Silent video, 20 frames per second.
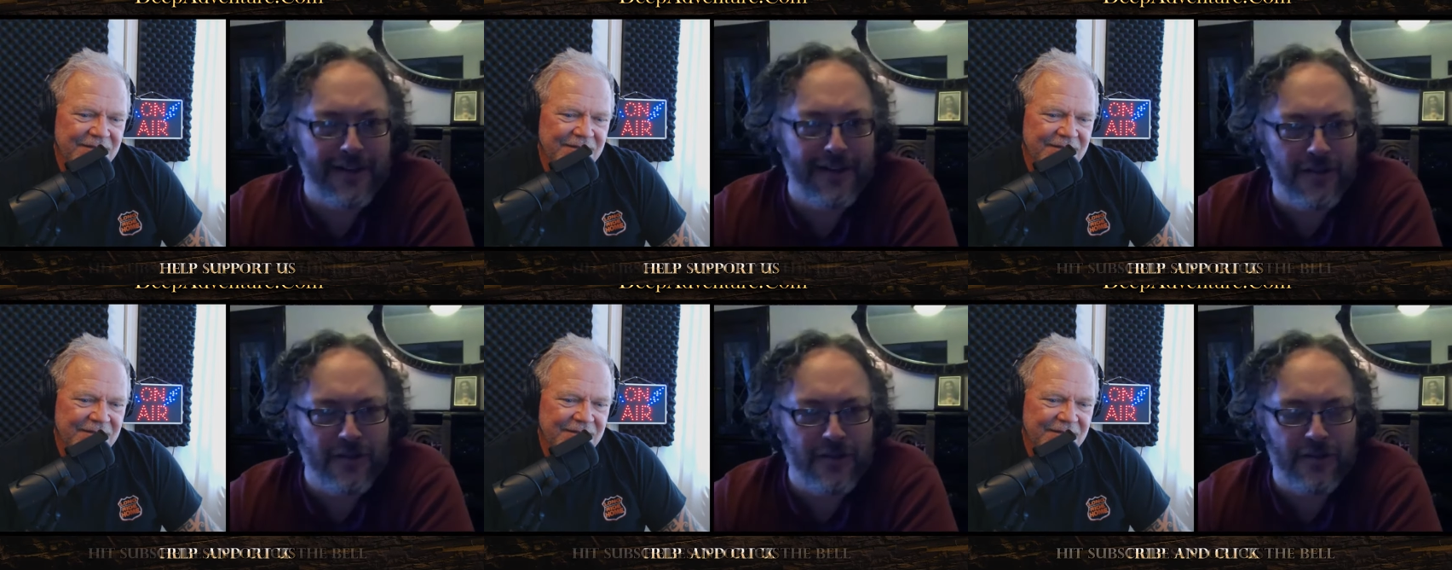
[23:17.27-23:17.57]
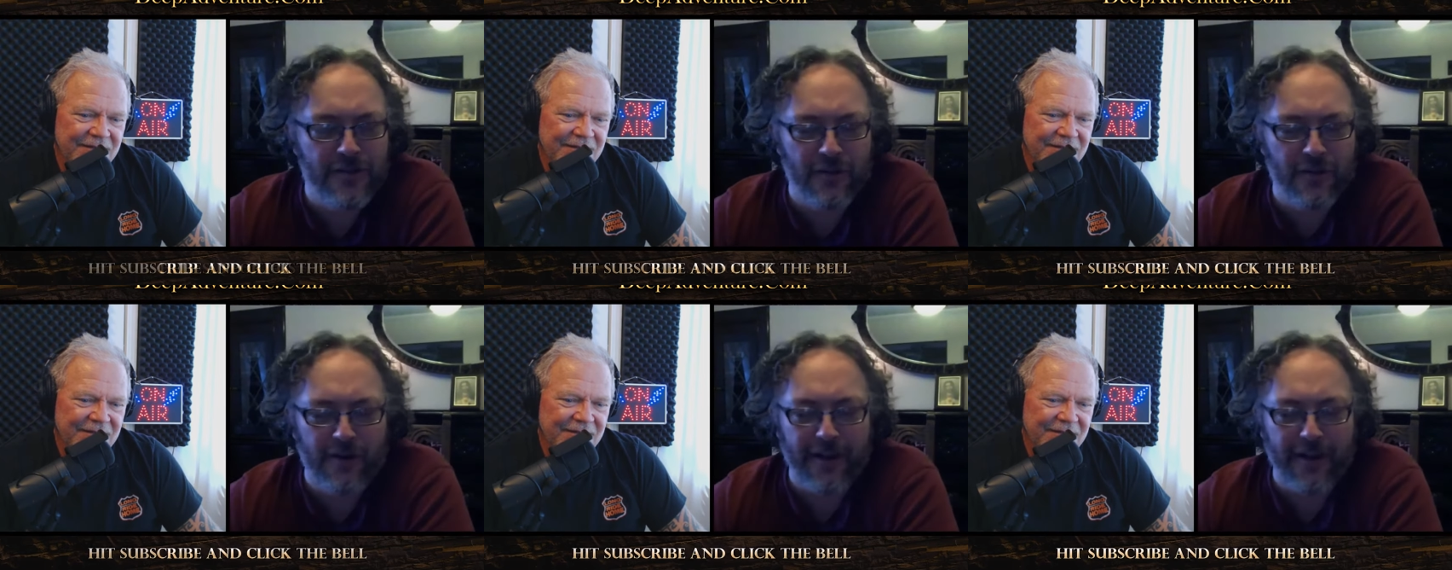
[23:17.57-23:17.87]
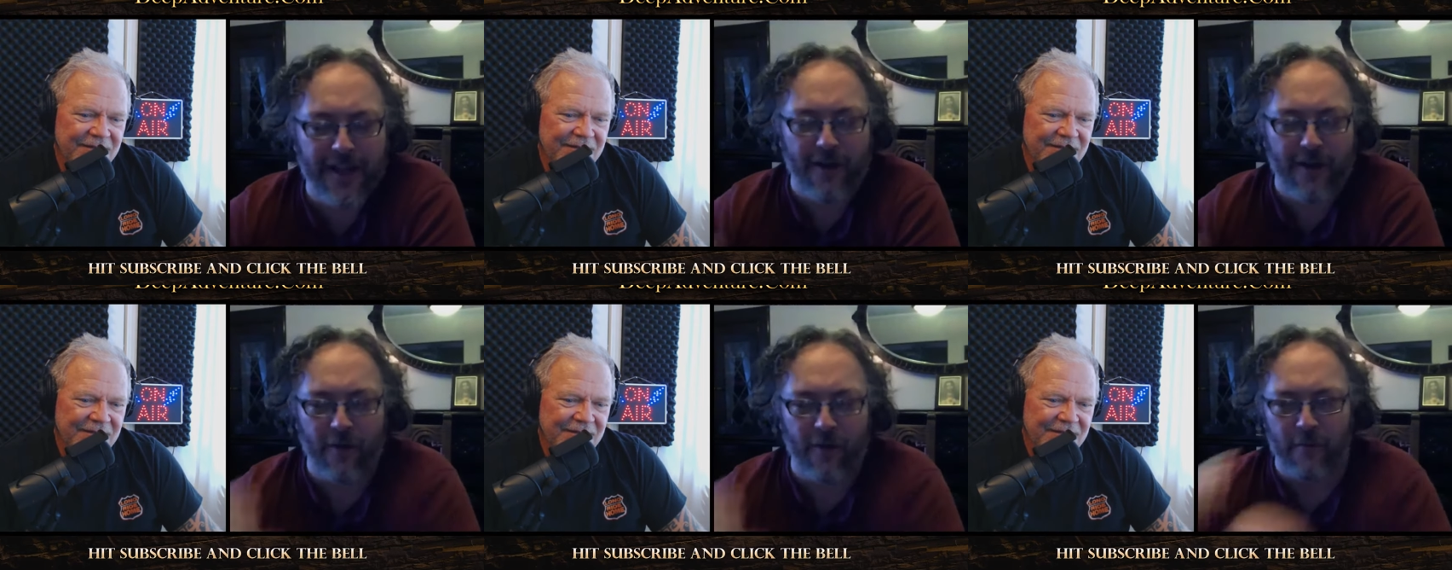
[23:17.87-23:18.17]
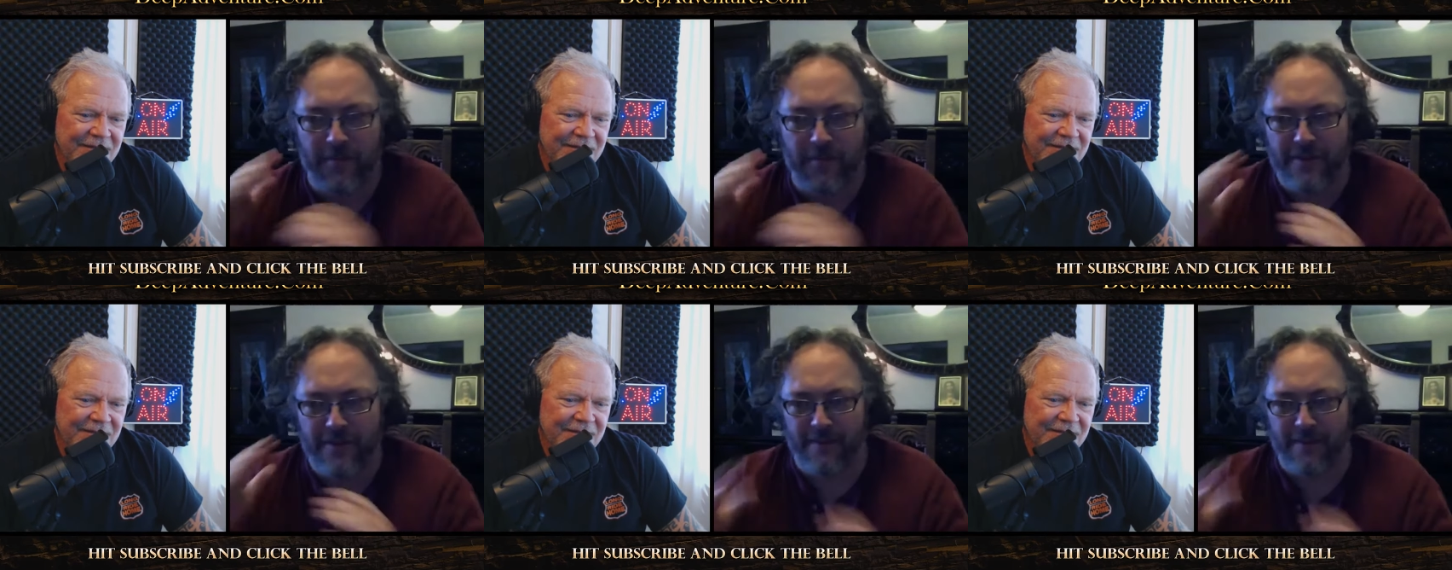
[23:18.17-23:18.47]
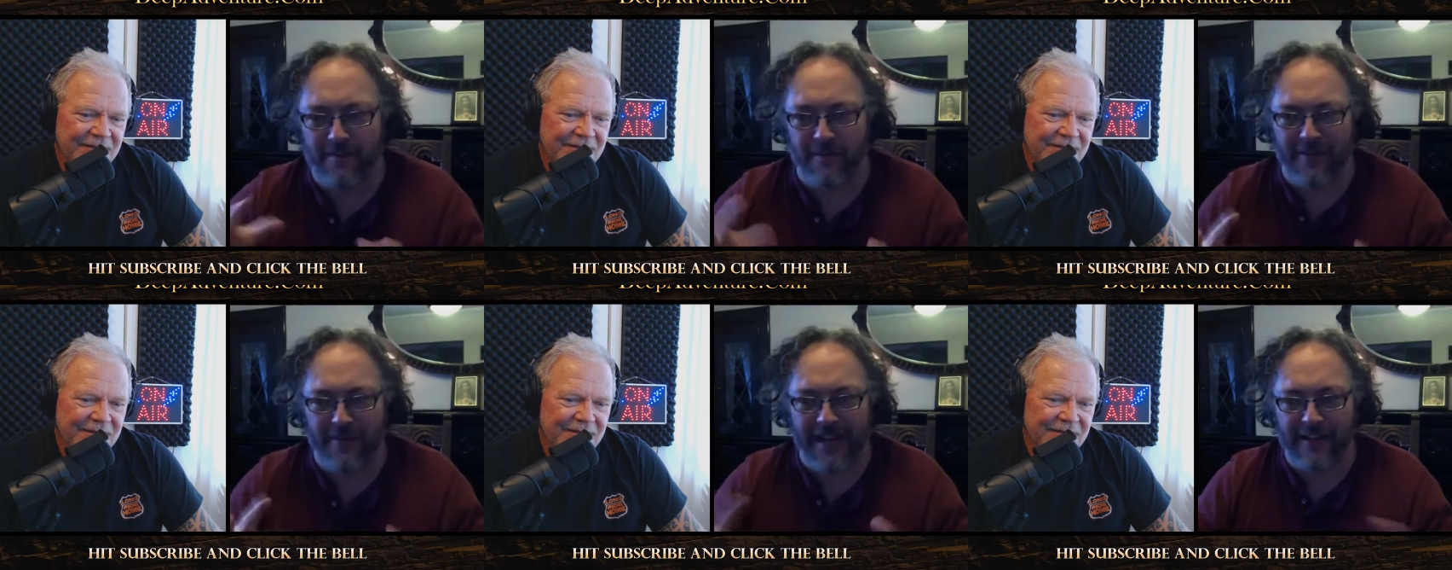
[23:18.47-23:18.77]
Speaker 1: sort of kind of opens up your
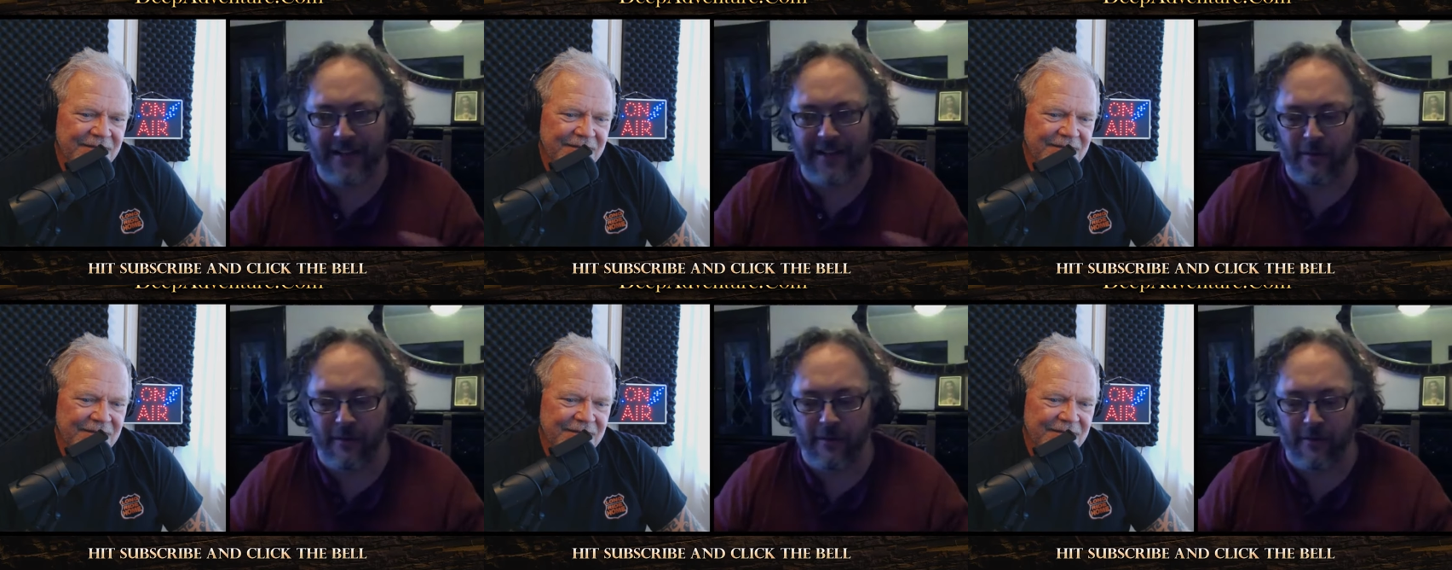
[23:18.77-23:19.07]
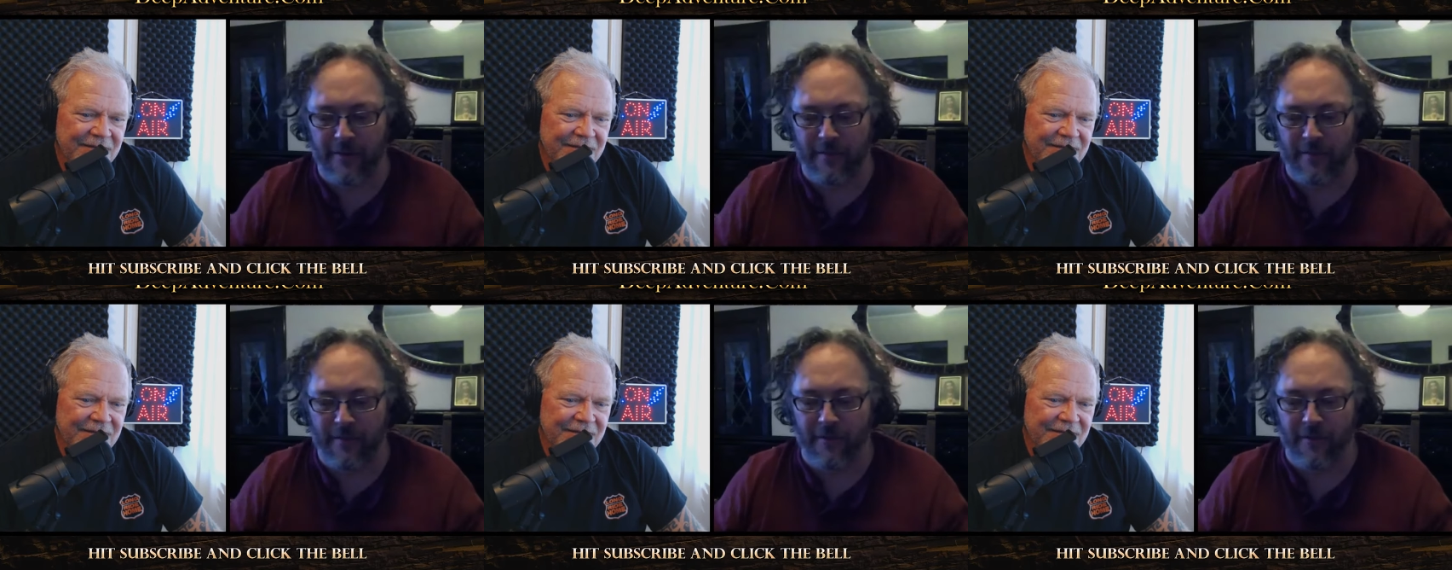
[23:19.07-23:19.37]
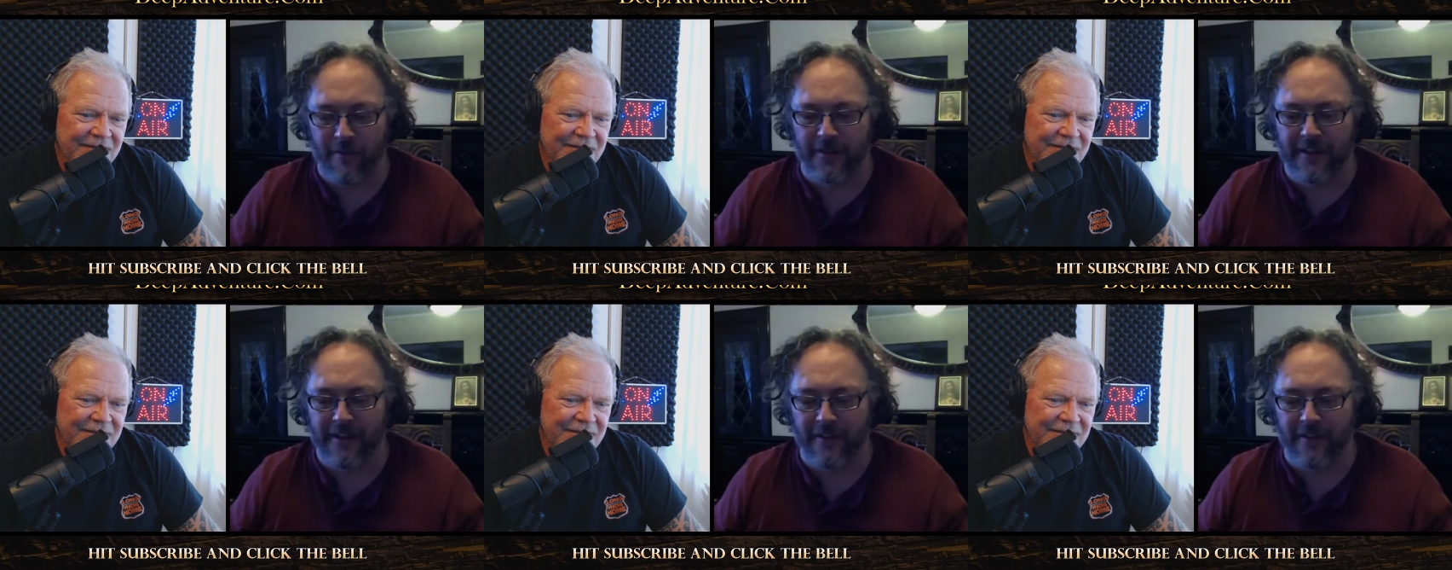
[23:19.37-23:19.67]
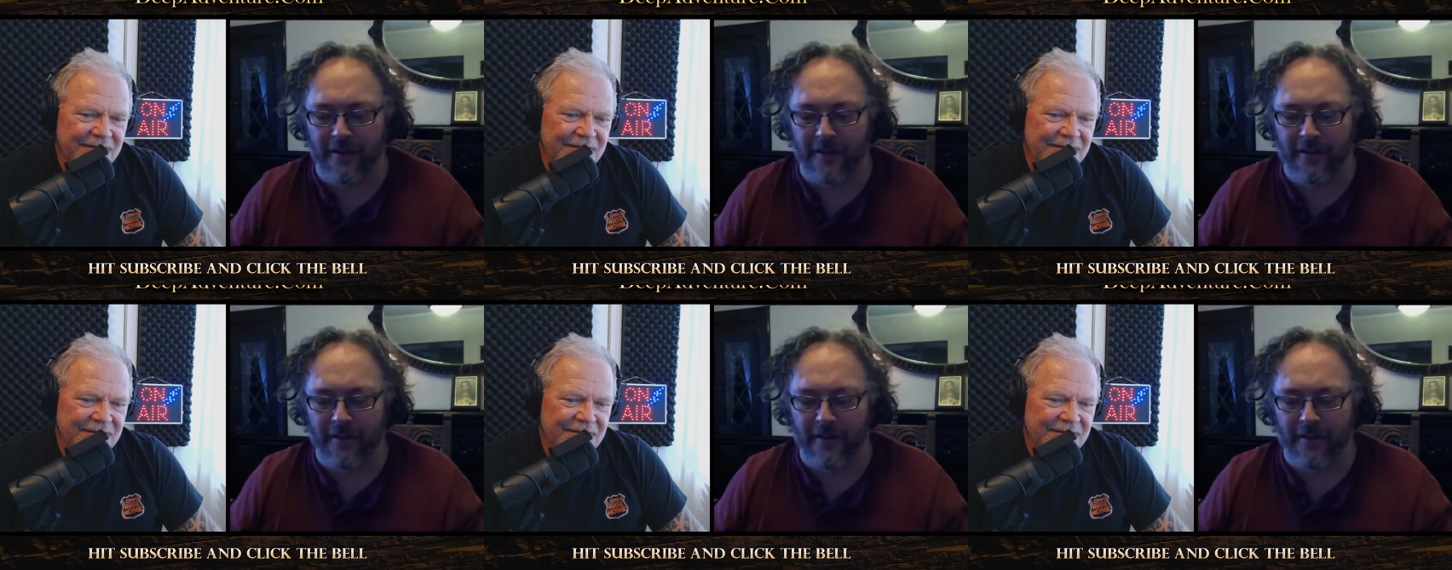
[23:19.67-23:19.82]
mind a little bit more to go,